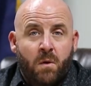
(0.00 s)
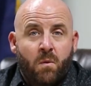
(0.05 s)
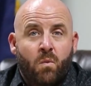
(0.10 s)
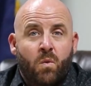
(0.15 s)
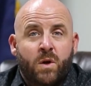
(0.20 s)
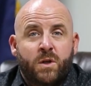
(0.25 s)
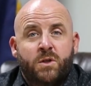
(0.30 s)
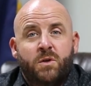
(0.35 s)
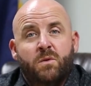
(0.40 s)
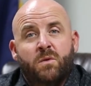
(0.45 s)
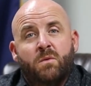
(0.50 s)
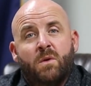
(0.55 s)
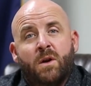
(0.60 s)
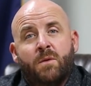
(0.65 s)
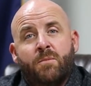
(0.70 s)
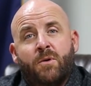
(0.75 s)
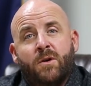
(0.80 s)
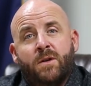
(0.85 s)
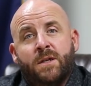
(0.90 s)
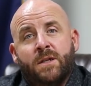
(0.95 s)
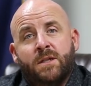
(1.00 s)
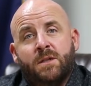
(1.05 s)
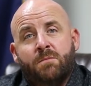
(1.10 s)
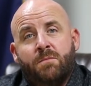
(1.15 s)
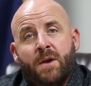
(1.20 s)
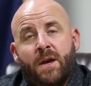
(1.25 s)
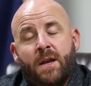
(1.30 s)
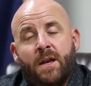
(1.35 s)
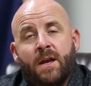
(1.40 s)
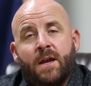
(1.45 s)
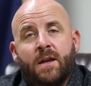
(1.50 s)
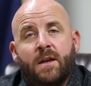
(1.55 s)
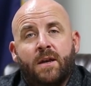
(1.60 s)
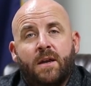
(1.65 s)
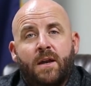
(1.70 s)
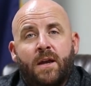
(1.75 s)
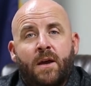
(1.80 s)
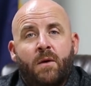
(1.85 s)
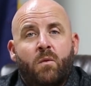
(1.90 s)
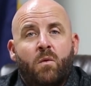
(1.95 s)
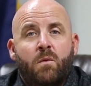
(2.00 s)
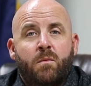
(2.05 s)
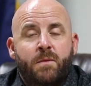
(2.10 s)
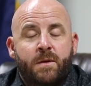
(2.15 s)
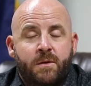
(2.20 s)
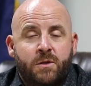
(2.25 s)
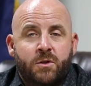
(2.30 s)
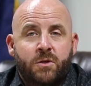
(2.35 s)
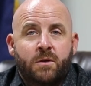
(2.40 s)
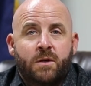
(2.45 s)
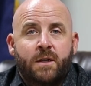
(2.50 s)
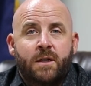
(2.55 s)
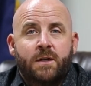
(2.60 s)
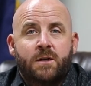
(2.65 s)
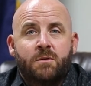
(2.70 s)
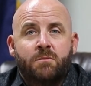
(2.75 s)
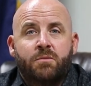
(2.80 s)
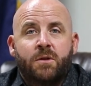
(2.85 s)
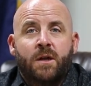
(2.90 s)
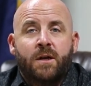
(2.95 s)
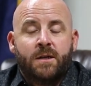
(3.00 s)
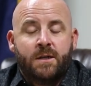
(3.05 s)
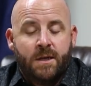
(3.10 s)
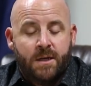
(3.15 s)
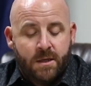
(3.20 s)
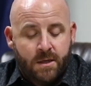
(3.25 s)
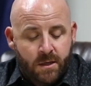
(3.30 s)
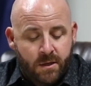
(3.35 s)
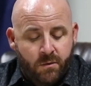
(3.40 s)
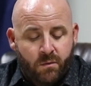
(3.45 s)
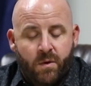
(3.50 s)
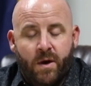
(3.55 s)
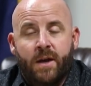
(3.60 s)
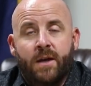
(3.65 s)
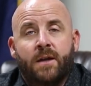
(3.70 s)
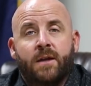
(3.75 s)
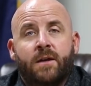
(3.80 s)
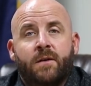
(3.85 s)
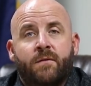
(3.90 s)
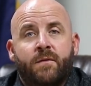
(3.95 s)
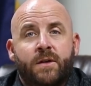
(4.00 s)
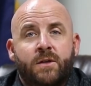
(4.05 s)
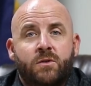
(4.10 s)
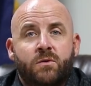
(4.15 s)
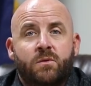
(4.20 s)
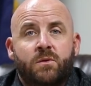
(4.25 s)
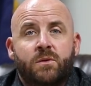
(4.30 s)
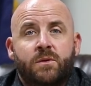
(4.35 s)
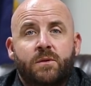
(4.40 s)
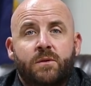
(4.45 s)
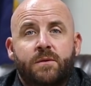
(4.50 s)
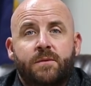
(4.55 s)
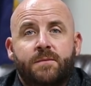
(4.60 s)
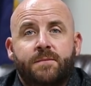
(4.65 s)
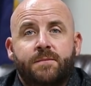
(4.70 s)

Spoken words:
what you would want to participate in, and we'll be sure to get you plugged into the right individuals.